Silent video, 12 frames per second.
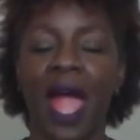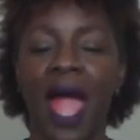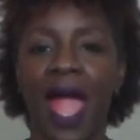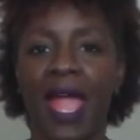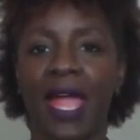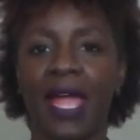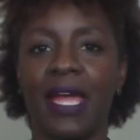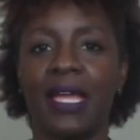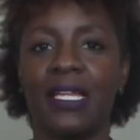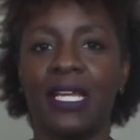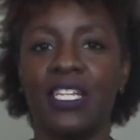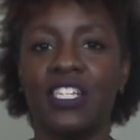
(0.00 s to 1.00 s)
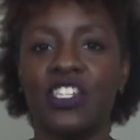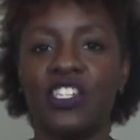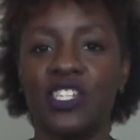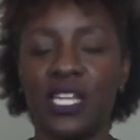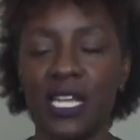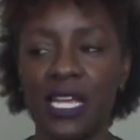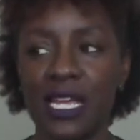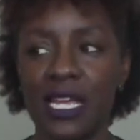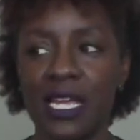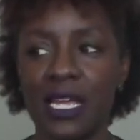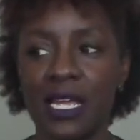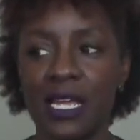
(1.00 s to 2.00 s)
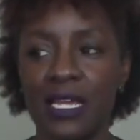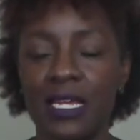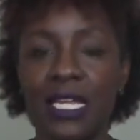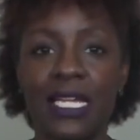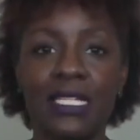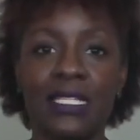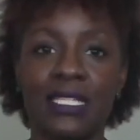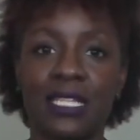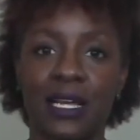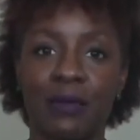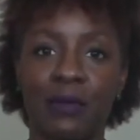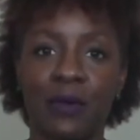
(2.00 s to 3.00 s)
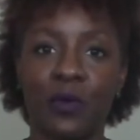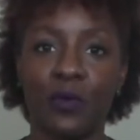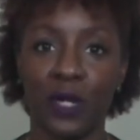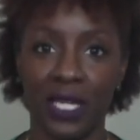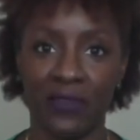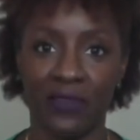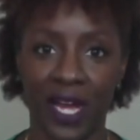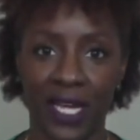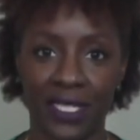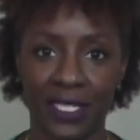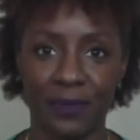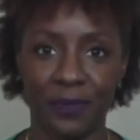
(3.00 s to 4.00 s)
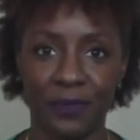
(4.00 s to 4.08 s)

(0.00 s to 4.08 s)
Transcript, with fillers: and she needed some real advice.